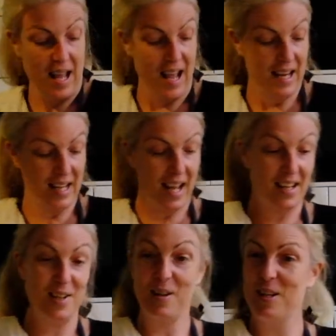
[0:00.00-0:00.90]
And
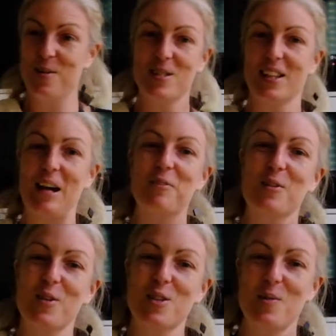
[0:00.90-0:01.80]
again, you can use the
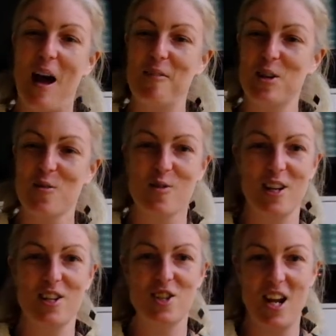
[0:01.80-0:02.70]
leftovers you have in your
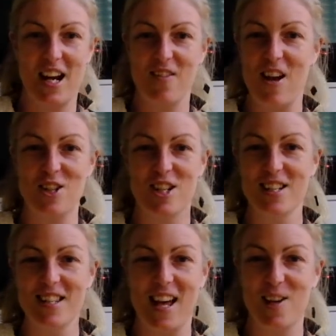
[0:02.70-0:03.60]
fridge. Any
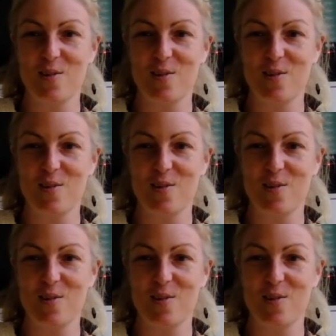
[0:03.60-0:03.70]
veggies that you